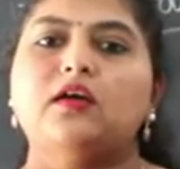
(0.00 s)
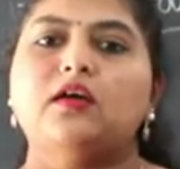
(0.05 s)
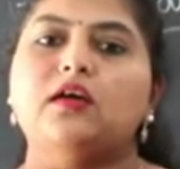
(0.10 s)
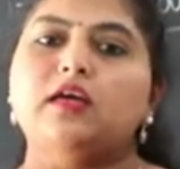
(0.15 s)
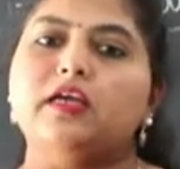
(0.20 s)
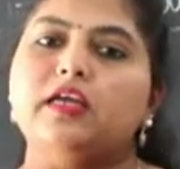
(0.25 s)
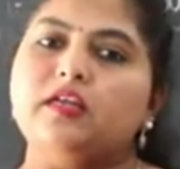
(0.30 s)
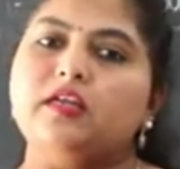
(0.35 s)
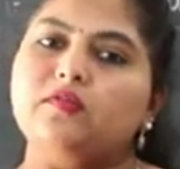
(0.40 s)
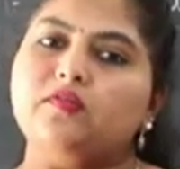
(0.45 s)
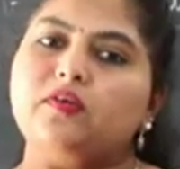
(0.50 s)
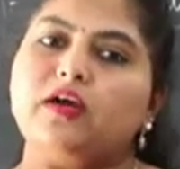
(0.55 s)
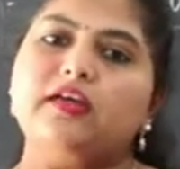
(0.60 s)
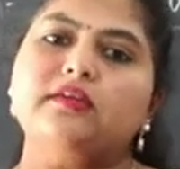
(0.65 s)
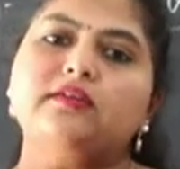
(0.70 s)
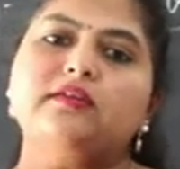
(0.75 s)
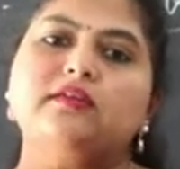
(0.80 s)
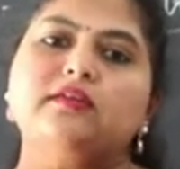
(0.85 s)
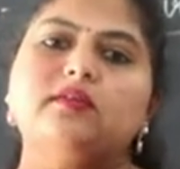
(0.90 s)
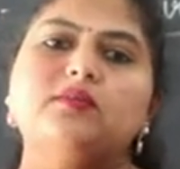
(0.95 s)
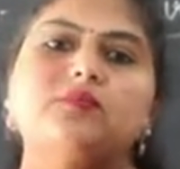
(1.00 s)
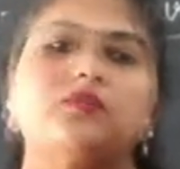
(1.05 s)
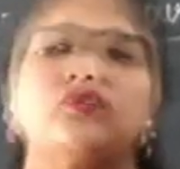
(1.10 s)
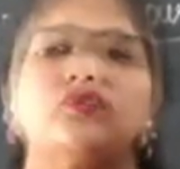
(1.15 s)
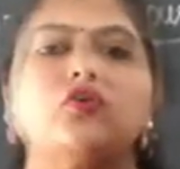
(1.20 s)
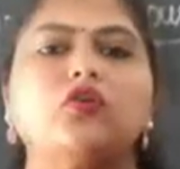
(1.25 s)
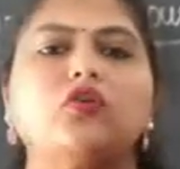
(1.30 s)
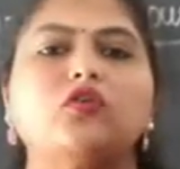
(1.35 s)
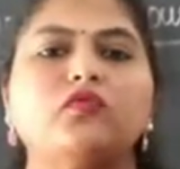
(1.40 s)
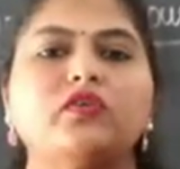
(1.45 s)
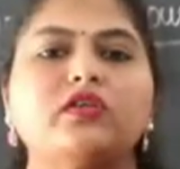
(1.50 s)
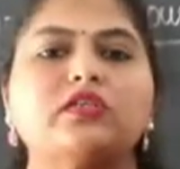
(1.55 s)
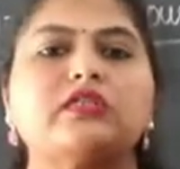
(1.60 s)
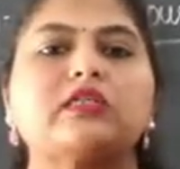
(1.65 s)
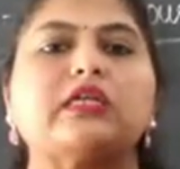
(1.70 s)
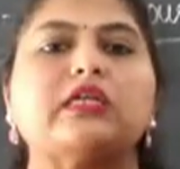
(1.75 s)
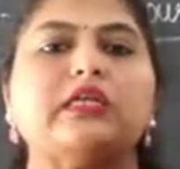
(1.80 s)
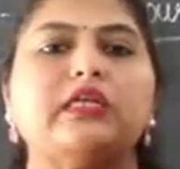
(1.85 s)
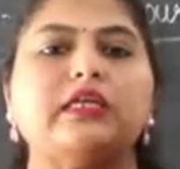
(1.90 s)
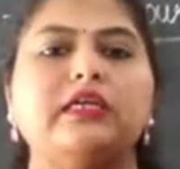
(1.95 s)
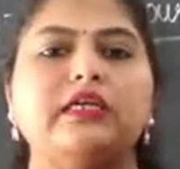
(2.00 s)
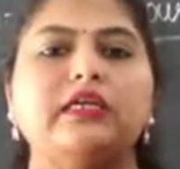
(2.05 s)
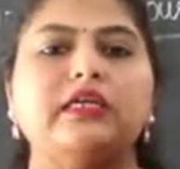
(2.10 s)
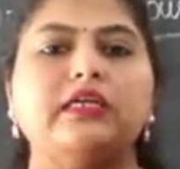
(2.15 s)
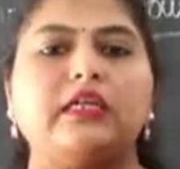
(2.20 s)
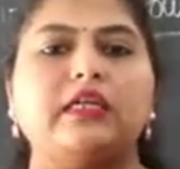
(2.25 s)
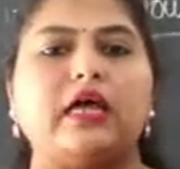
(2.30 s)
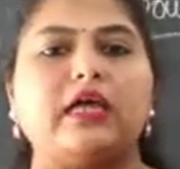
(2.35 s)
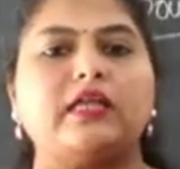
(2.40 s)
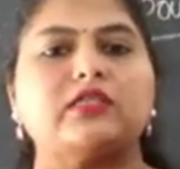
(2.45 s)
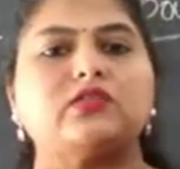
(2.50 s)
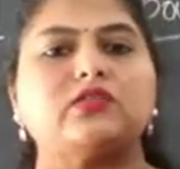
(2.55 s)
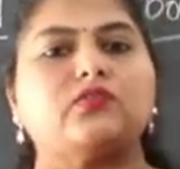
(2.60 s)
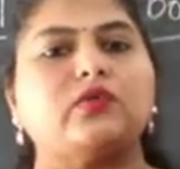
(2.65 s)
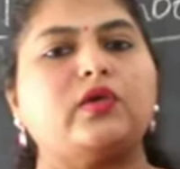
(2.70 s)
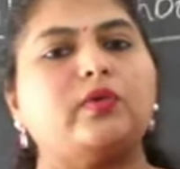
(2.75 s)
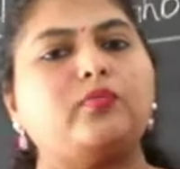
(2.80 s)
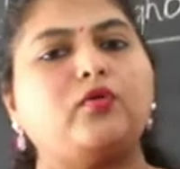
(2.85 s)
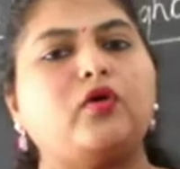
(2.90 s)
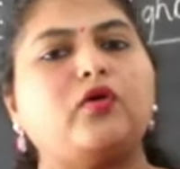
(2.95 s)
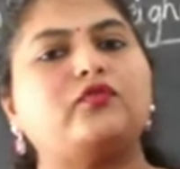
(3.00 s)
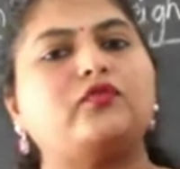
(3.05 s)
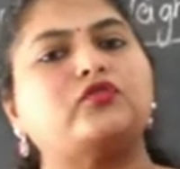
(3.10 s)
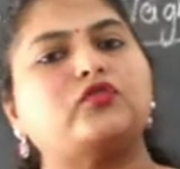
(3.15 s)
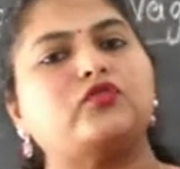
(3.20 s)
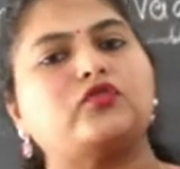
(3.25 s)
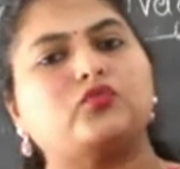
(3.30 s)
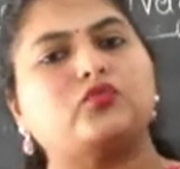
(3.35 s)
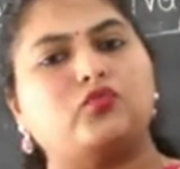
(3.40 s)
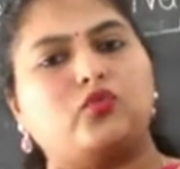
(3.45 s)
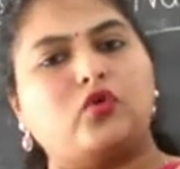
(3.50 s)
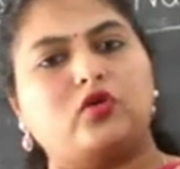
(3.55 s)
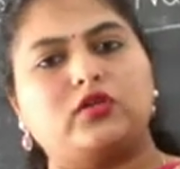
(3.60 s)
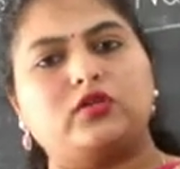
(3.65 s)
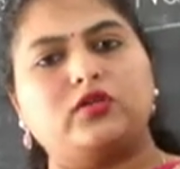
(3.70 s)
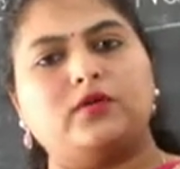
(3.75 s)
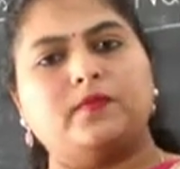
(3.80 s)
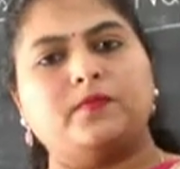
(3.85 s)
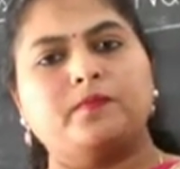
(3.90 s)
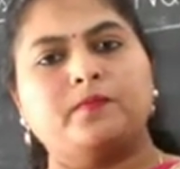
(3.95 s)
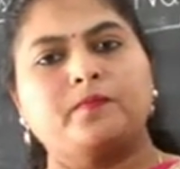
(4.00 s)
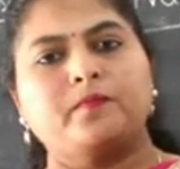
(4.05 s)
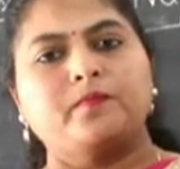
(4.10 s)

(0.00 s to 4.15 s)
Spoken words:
invite other mosquitoes. You should always clean and sweep off those water.